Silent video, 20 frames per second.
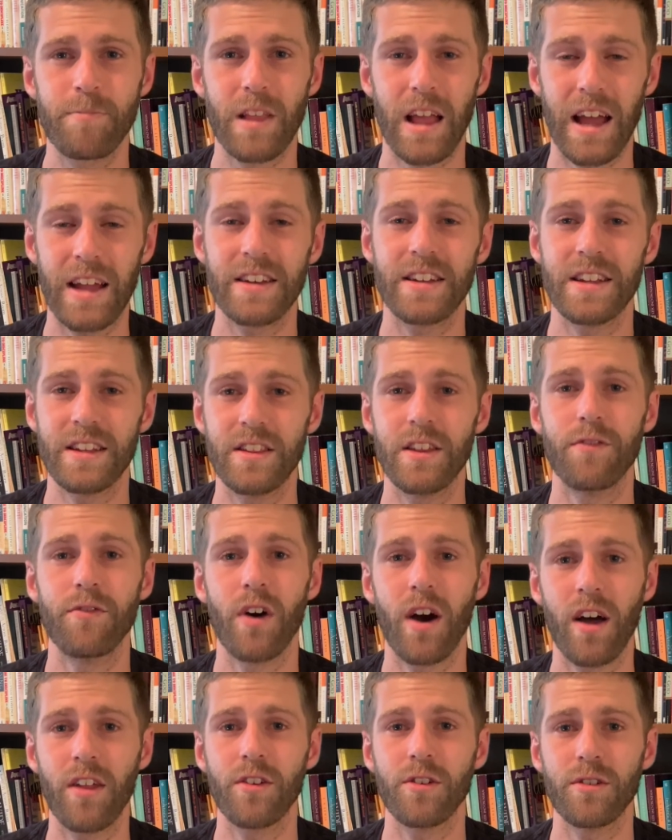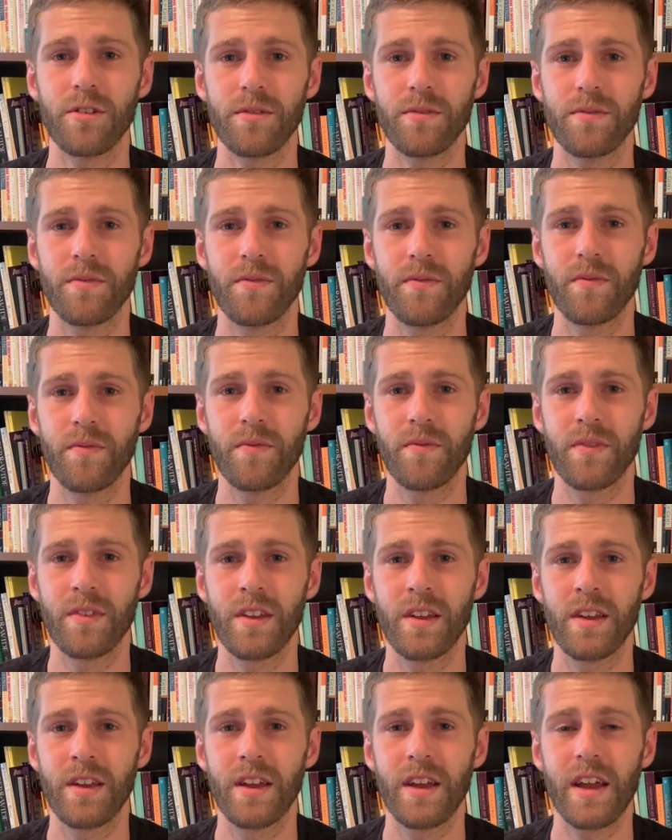I need the Father.
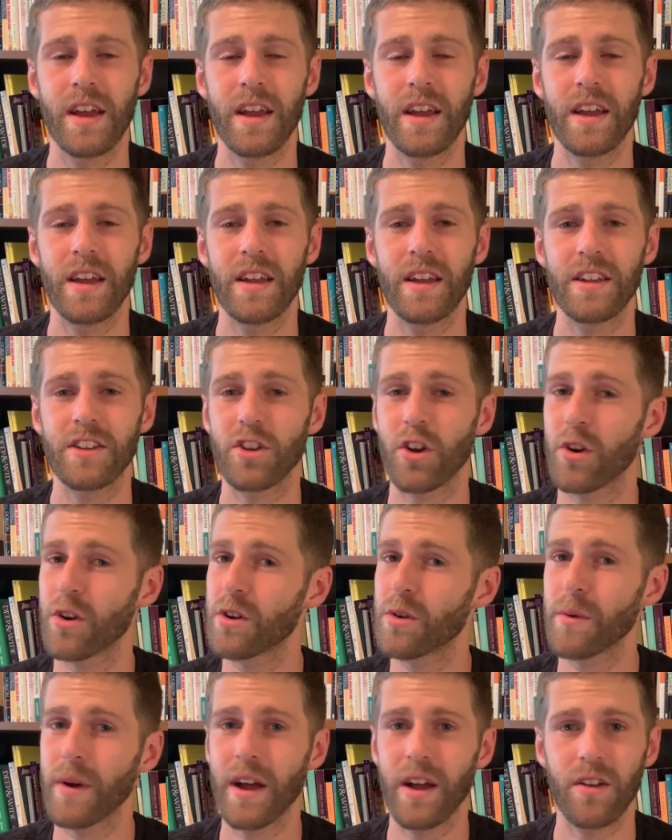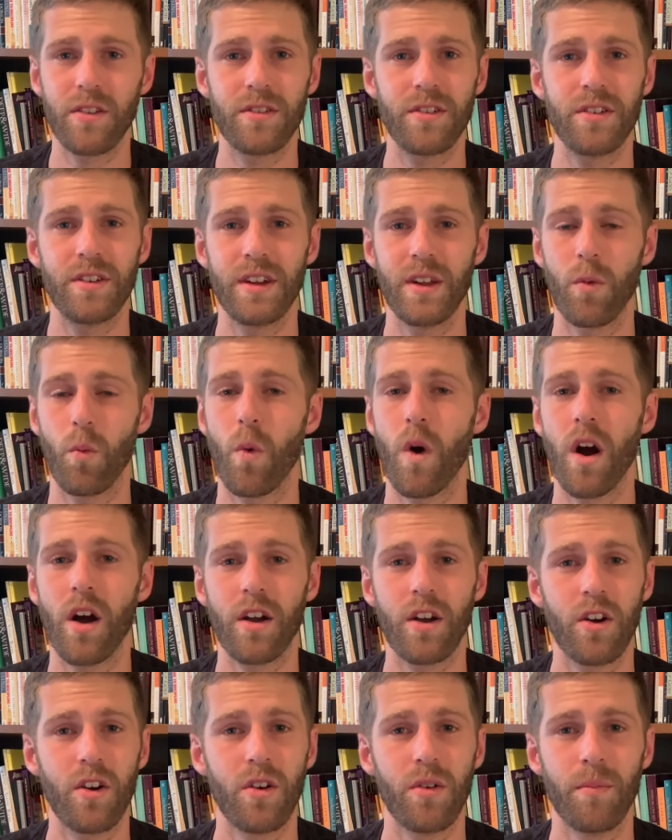Turn around and
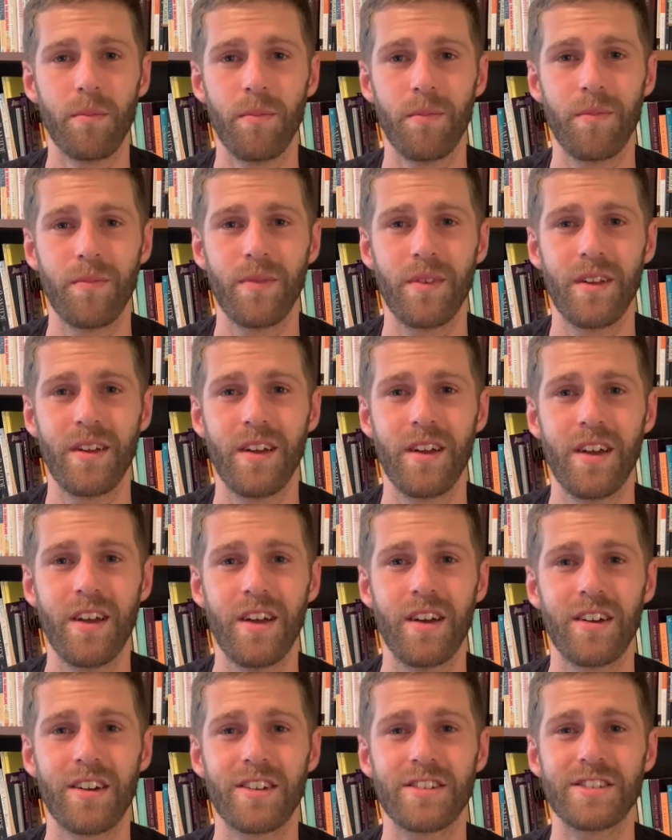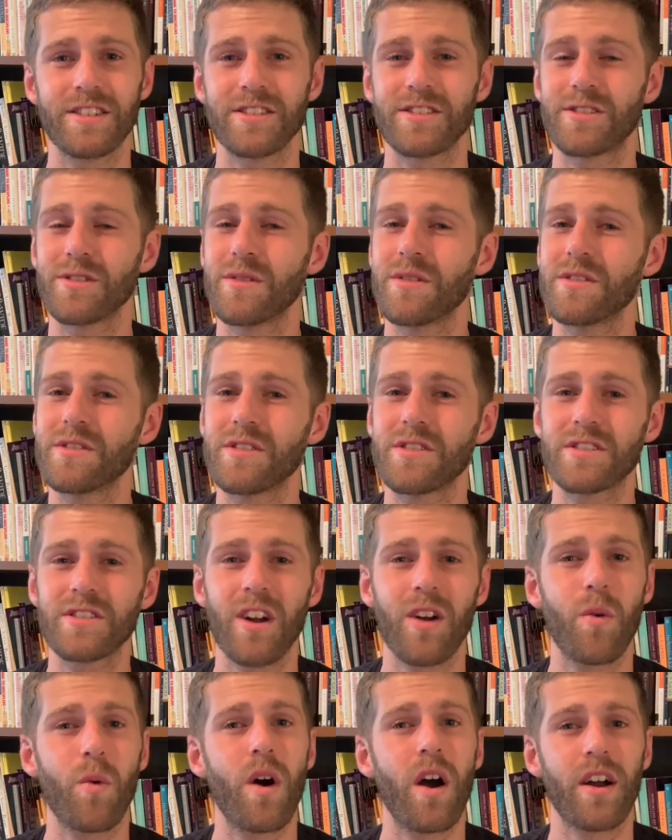walk home. Because as soon as you
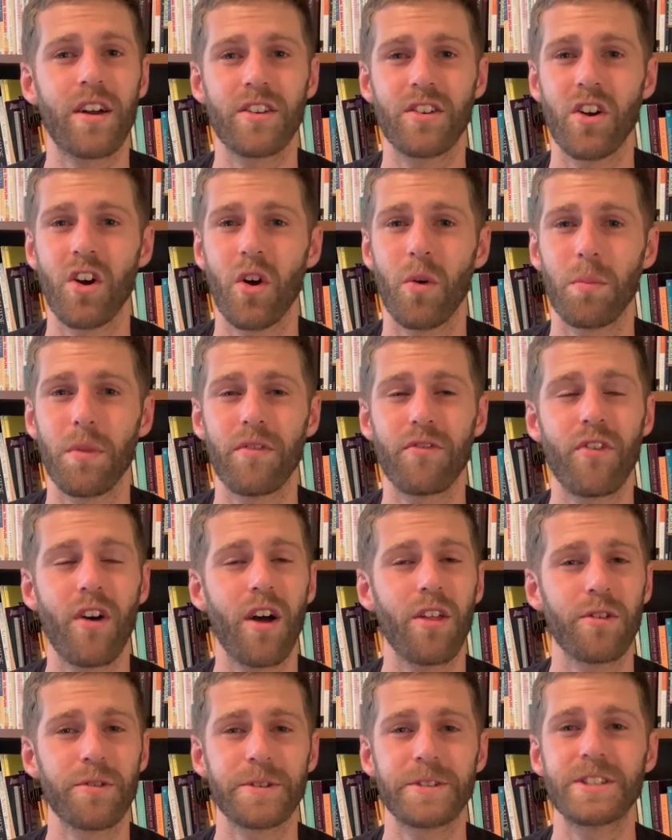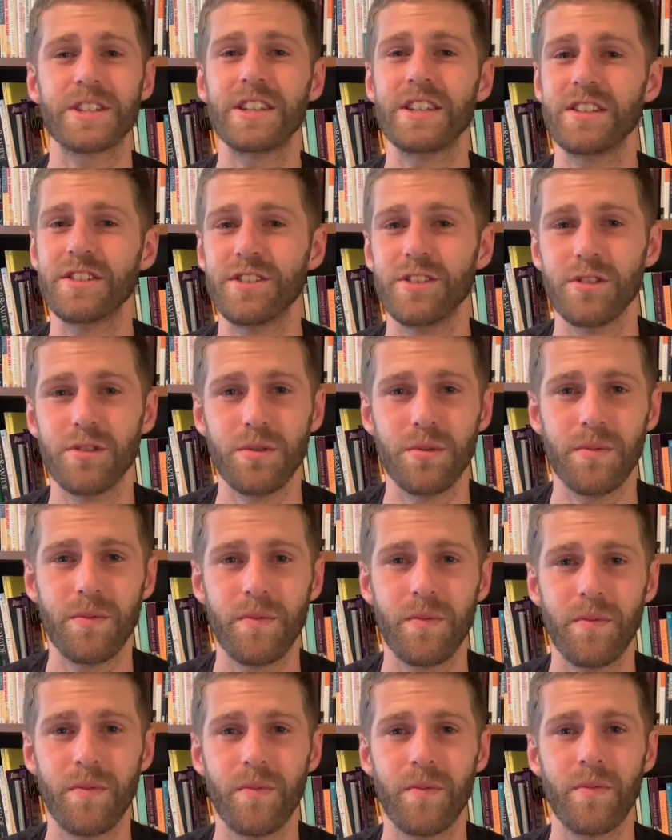start walking home, the Father sees you,
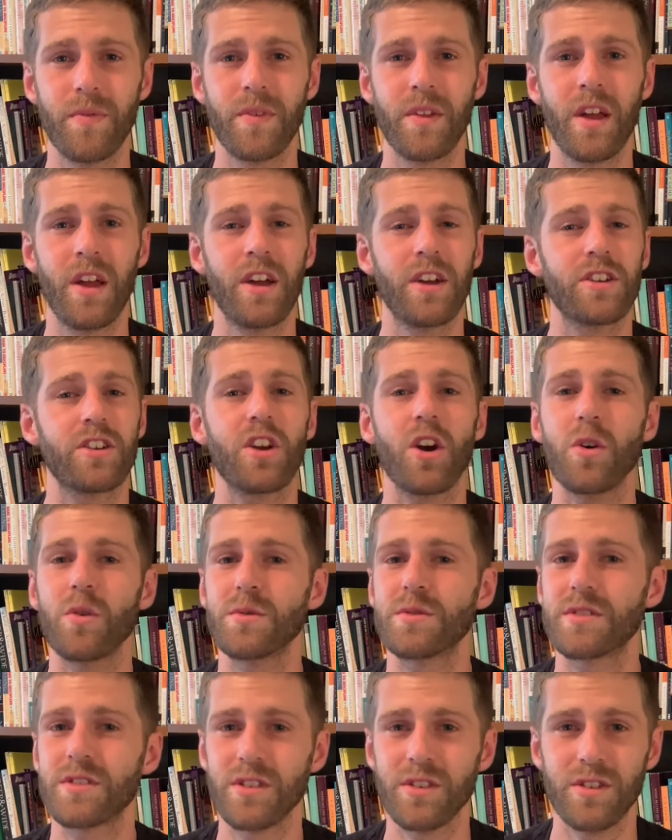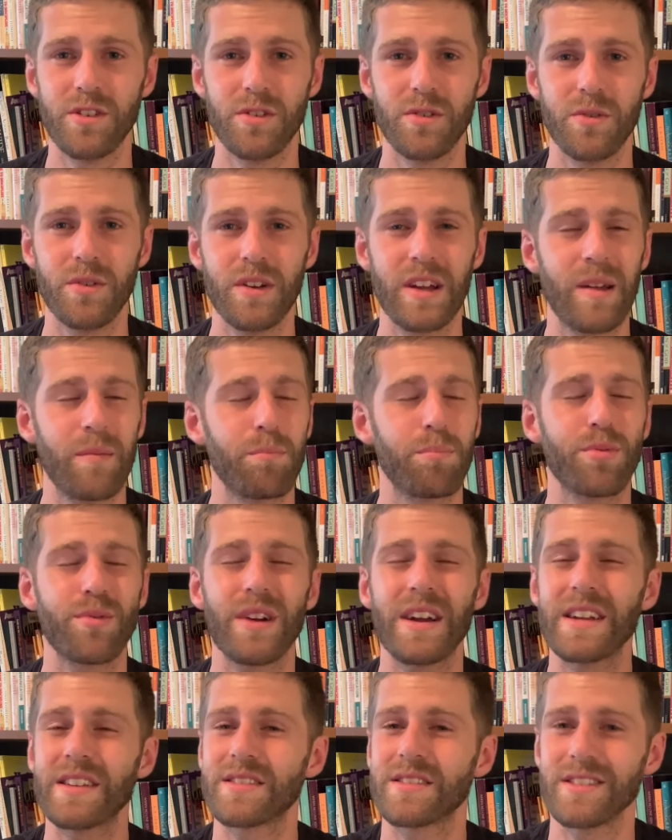goes to you,
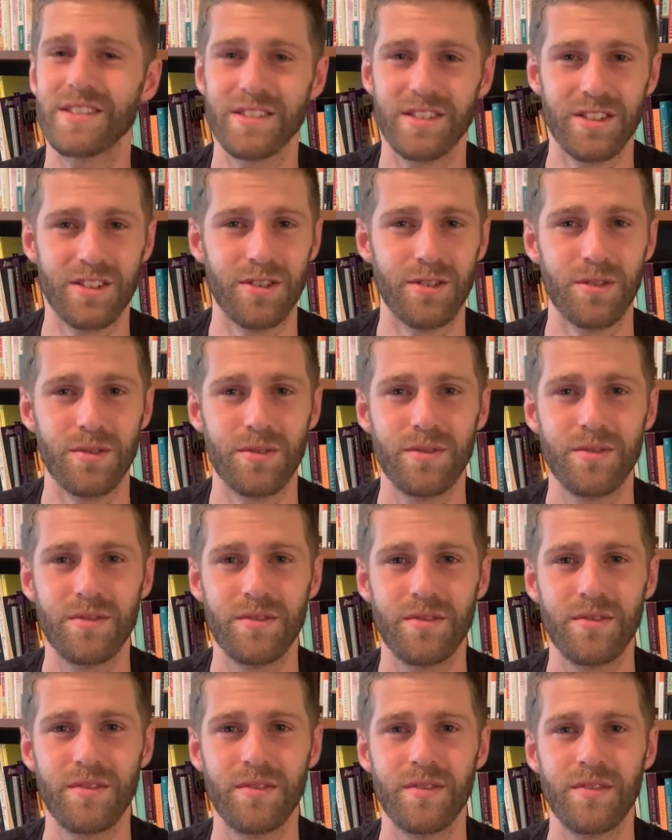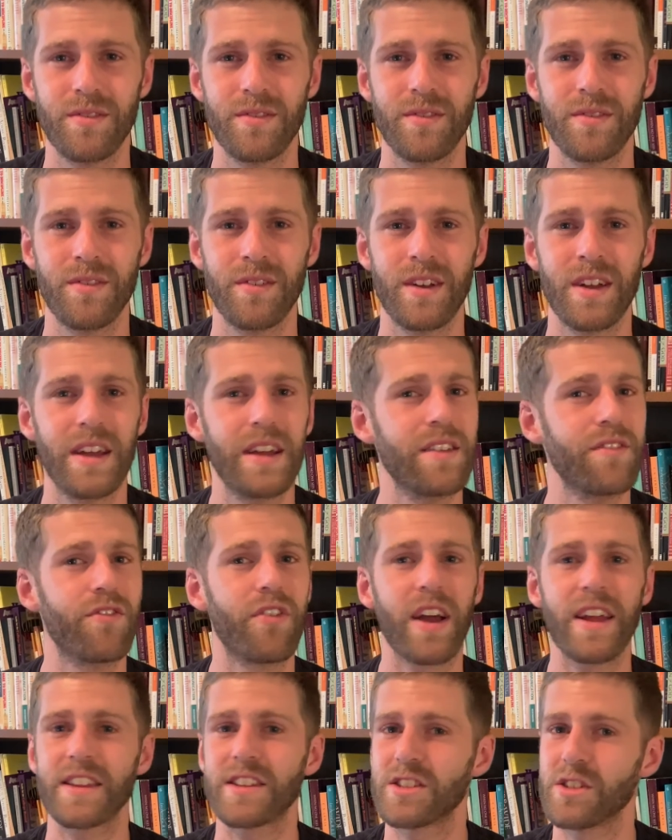embraces you,
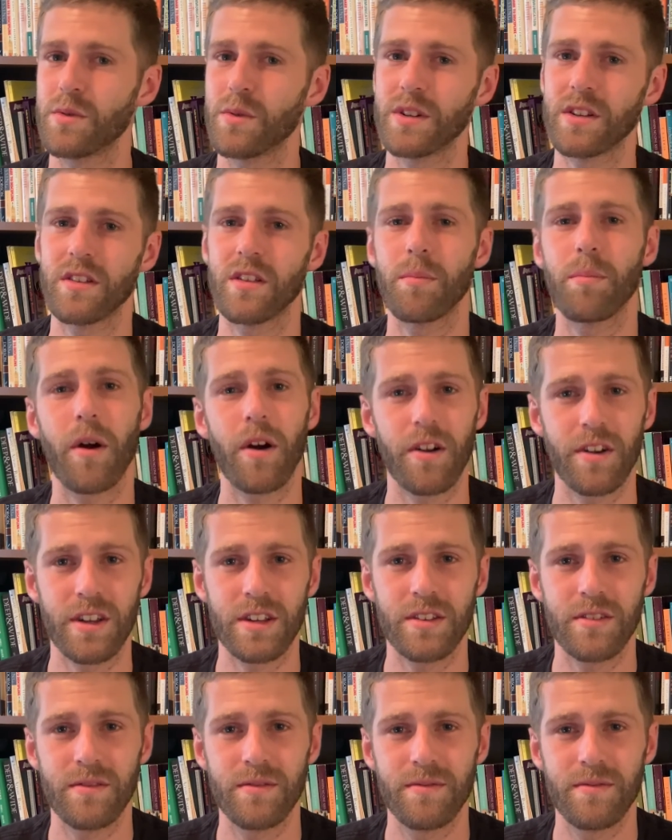invites you into the party.